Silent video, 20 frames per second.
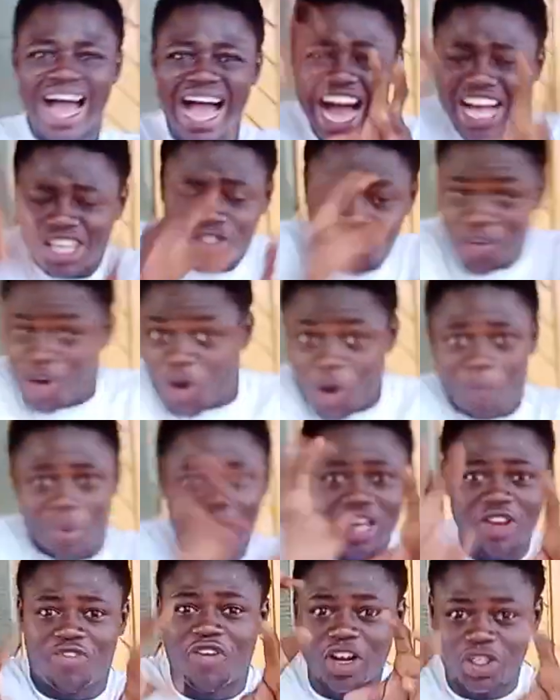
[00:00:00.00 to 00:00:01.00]
How's the book
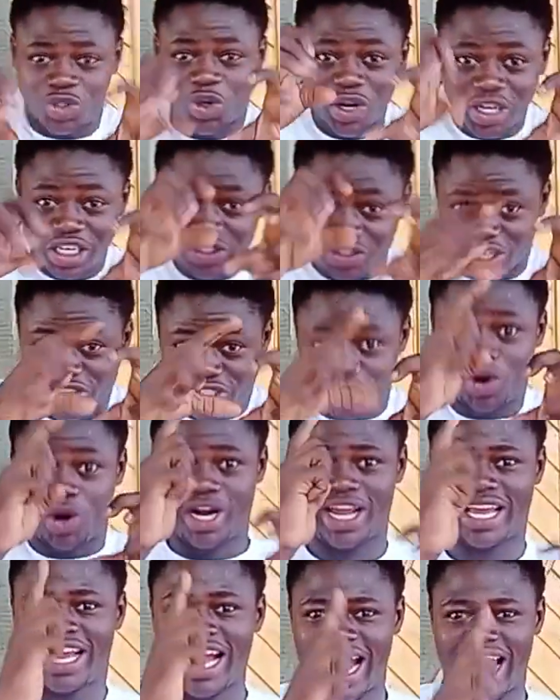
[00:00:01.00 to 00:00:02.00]
complaint if I'm so interested on
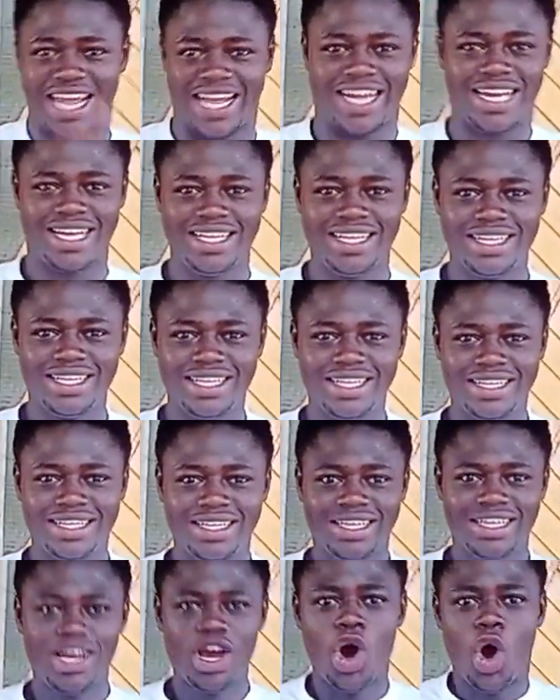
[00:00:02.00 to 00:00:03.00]
a guy?
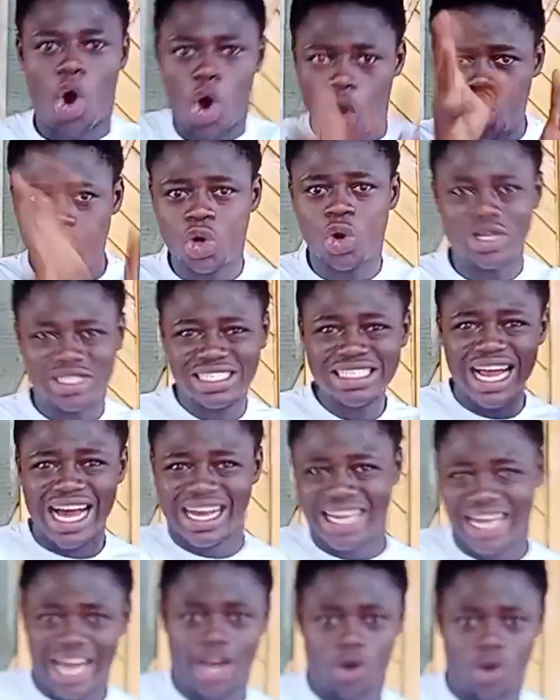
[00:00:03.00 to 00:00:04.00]
On no sinner
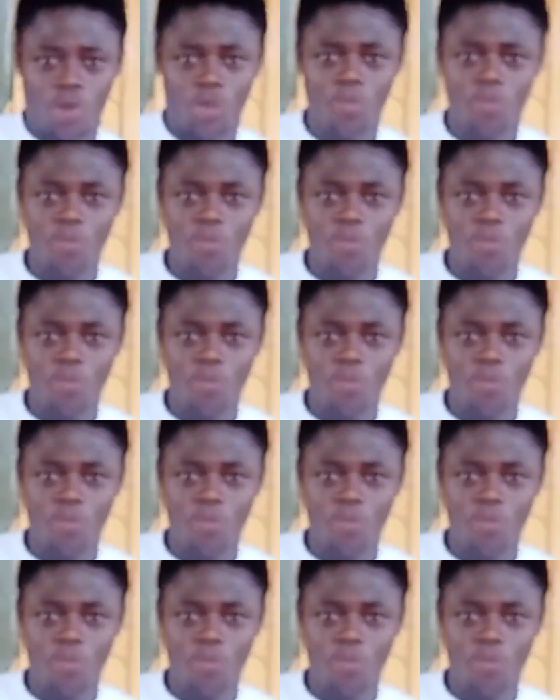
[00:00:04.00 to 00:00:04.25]
kind of.